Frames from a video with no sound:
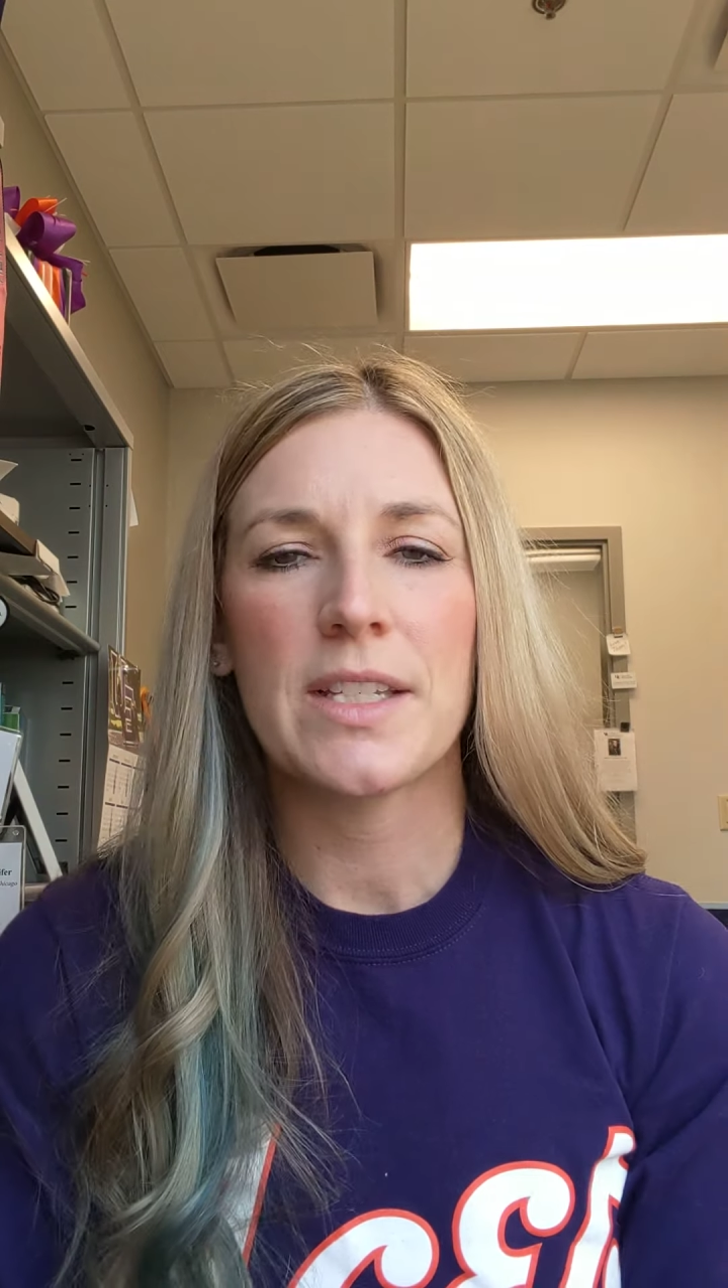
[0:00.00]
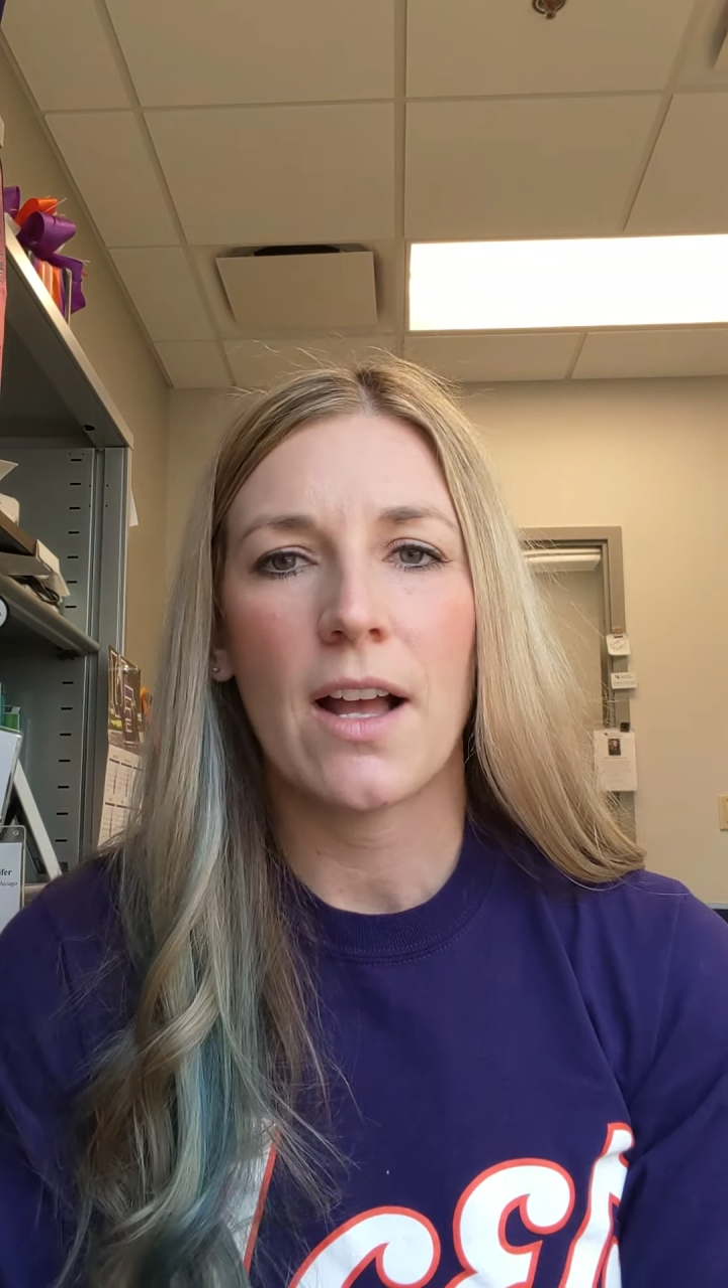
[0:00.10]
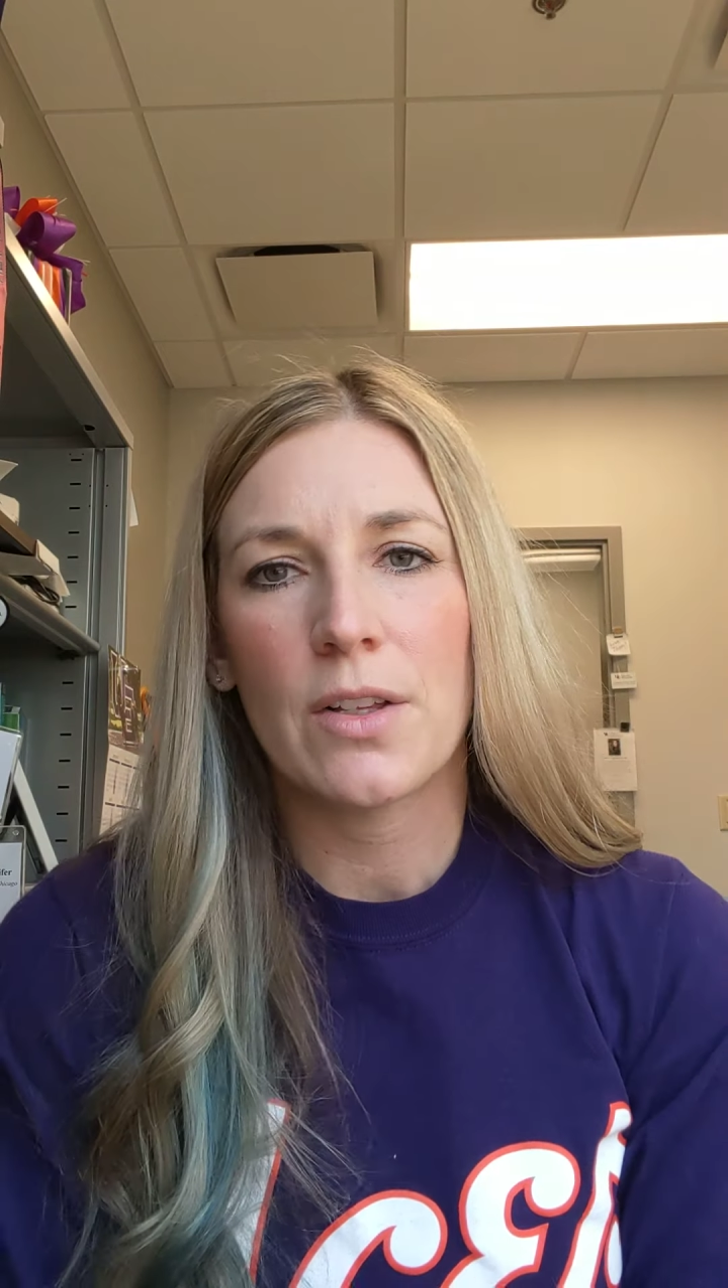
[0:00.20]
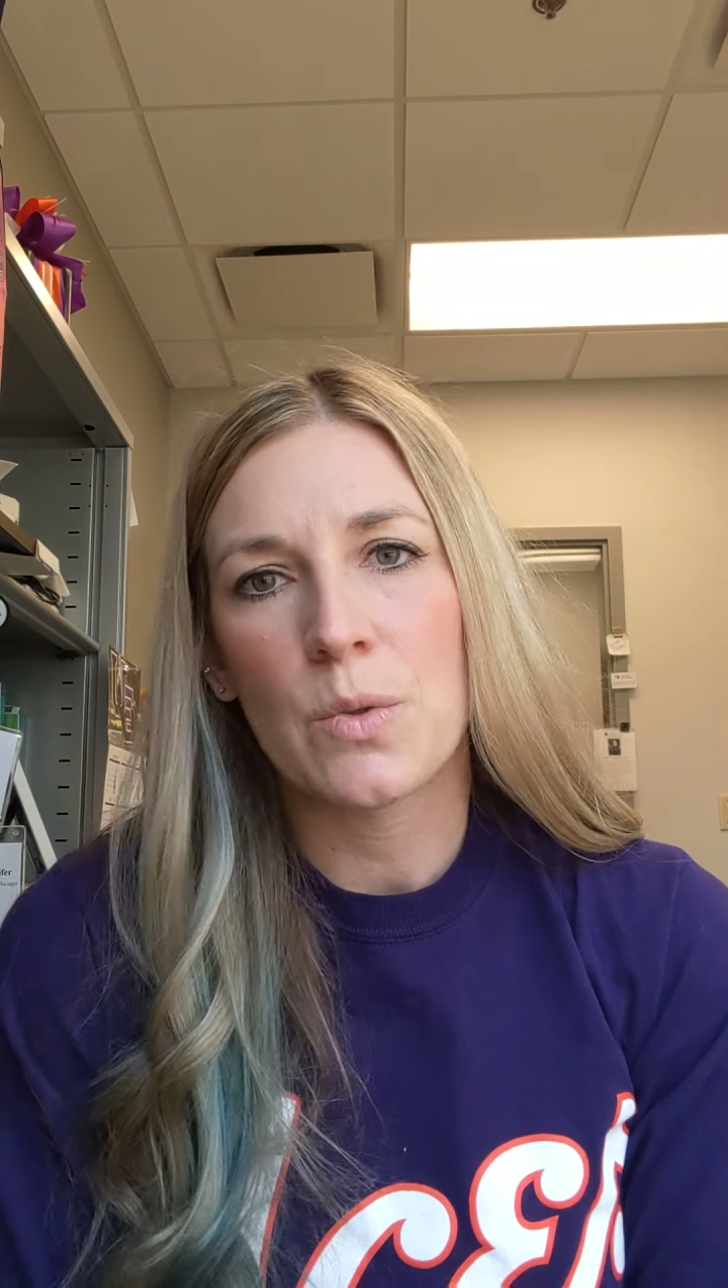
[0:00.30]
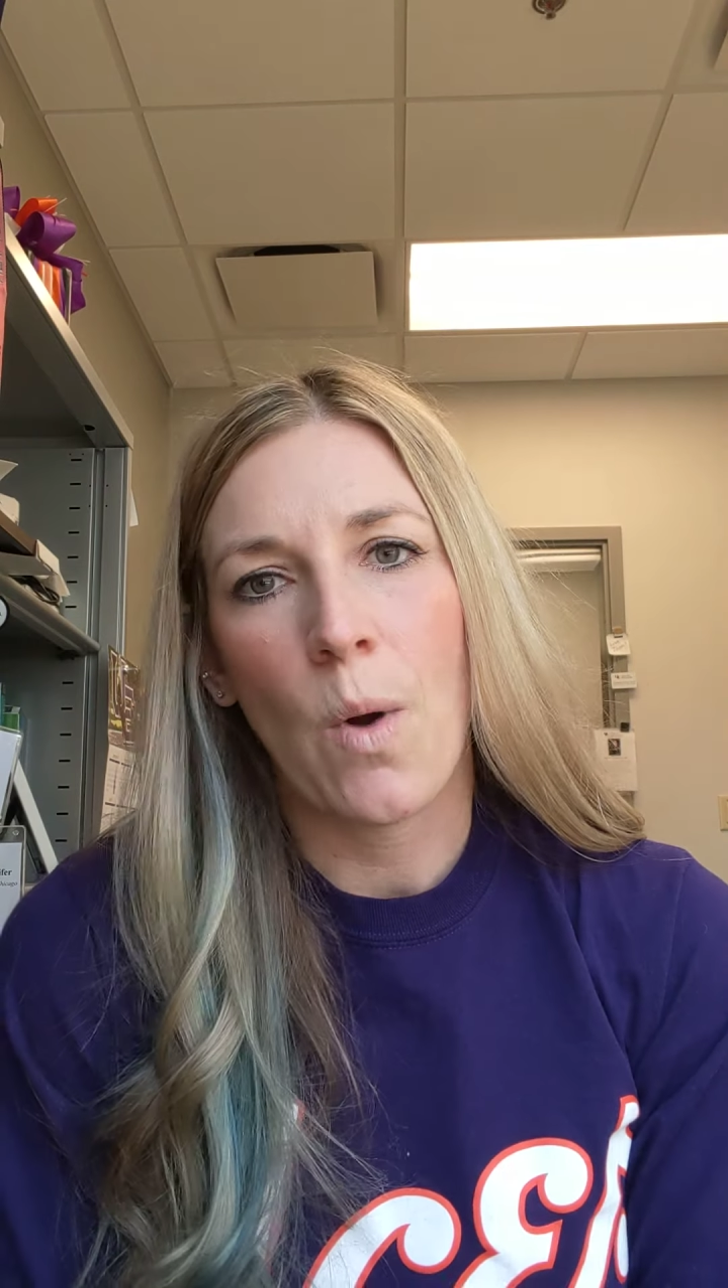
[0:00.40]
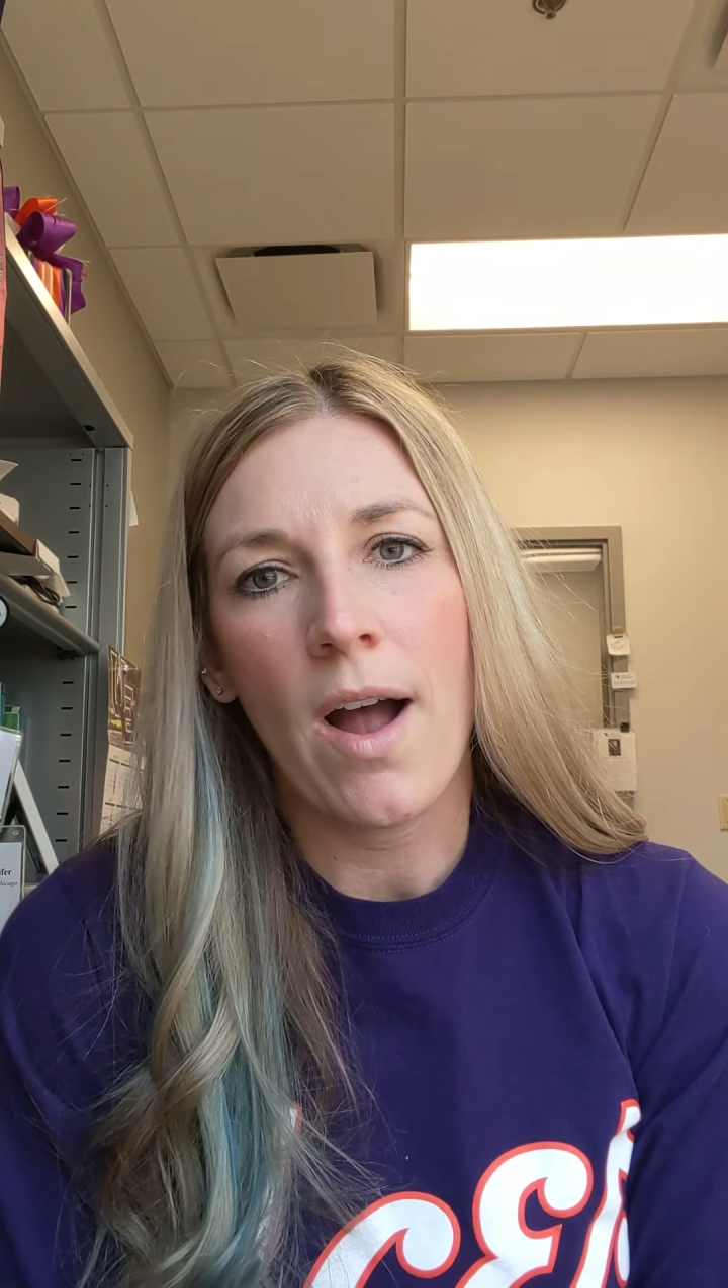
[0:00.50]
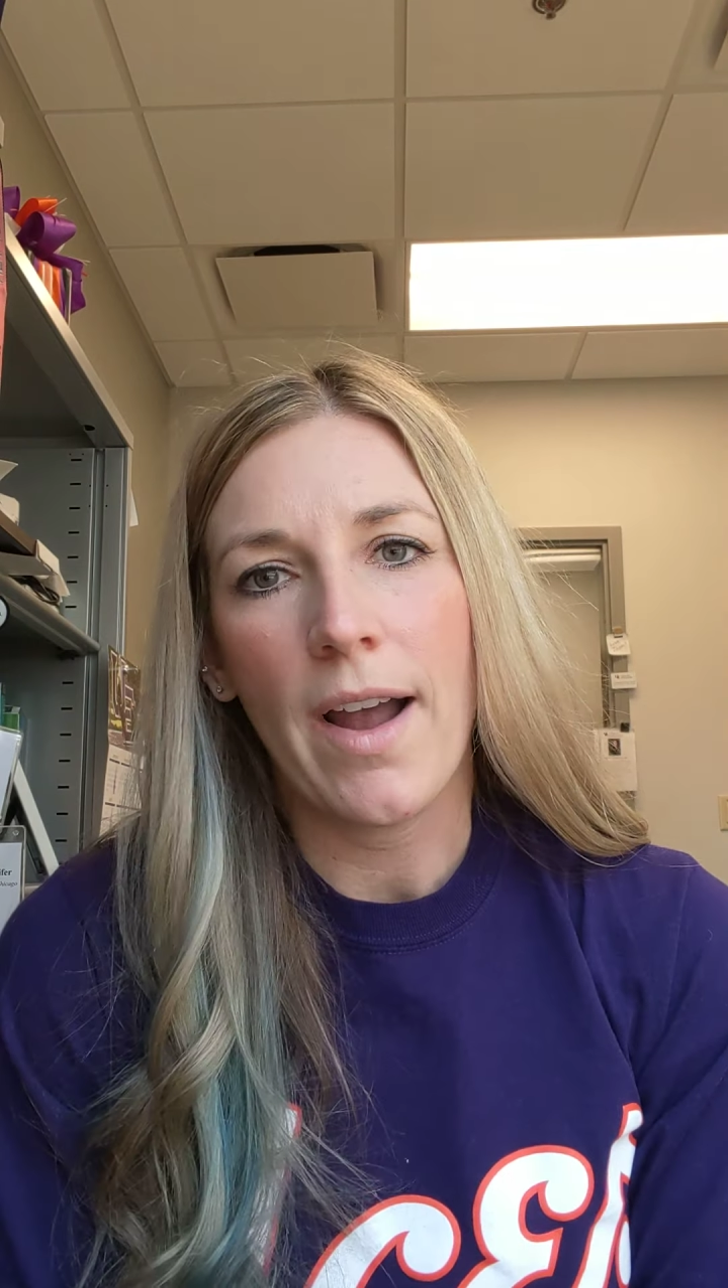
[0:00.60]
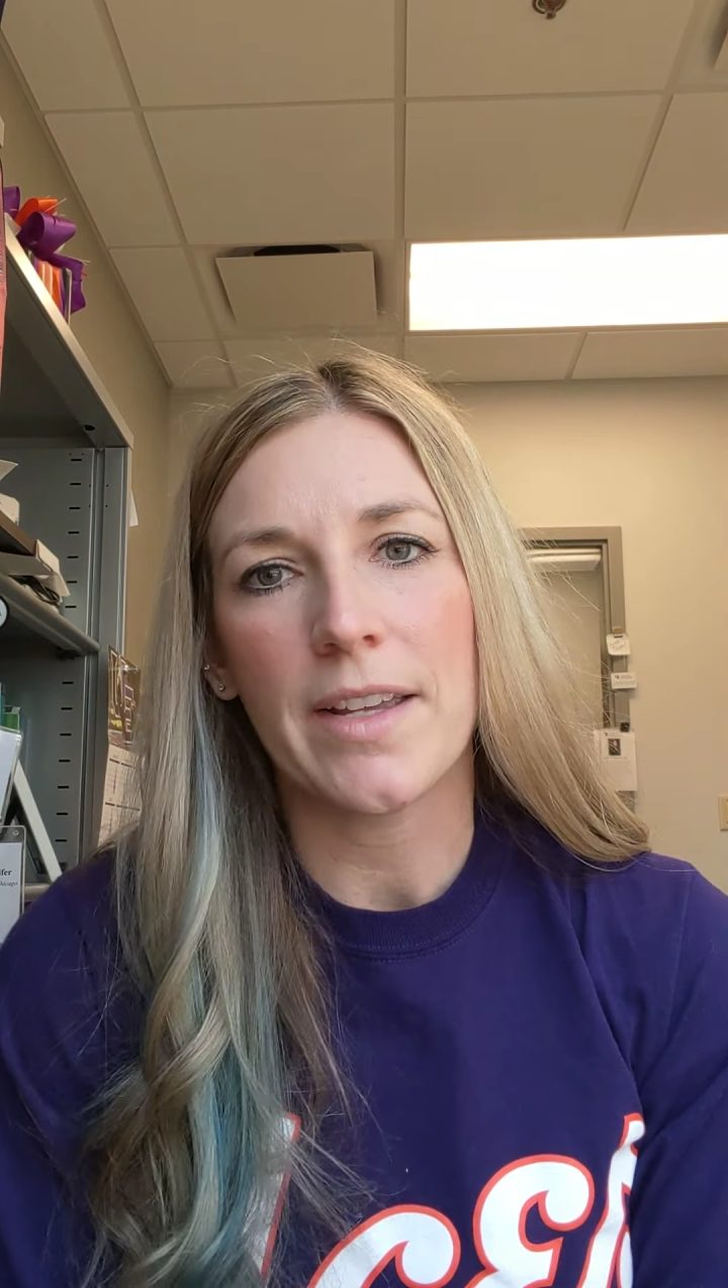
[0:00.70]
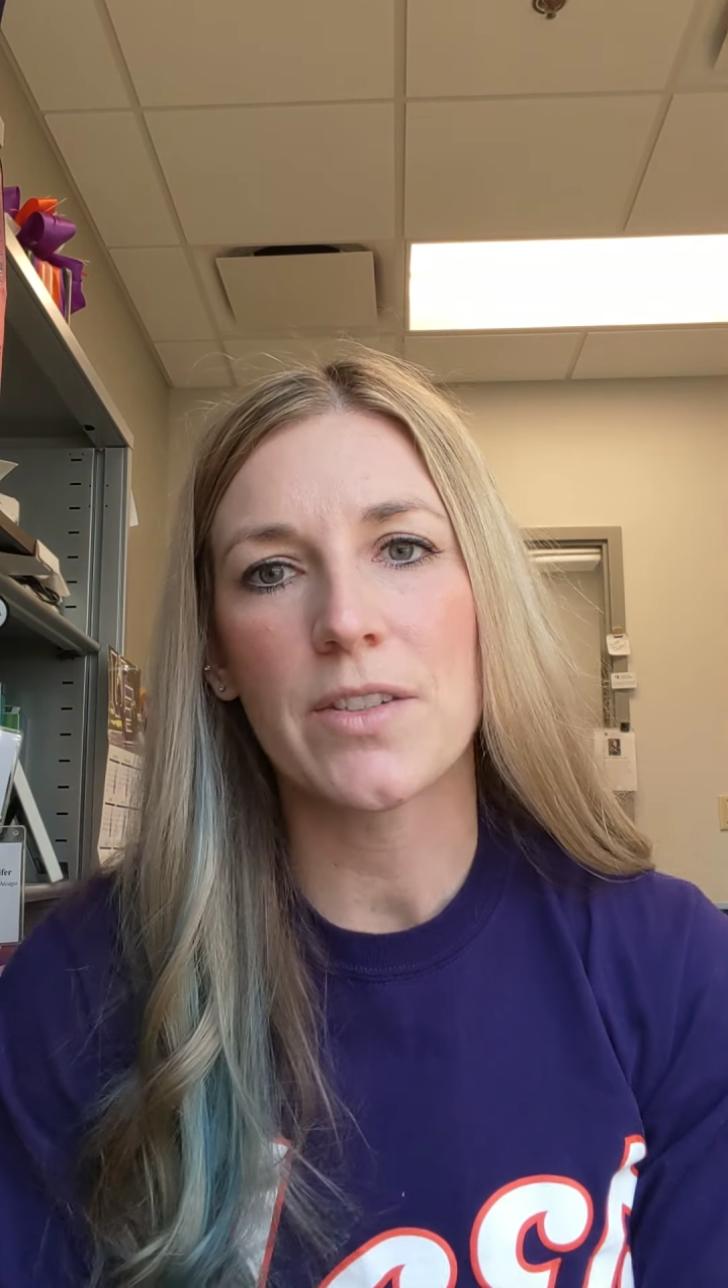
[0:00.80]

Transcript: tell us why.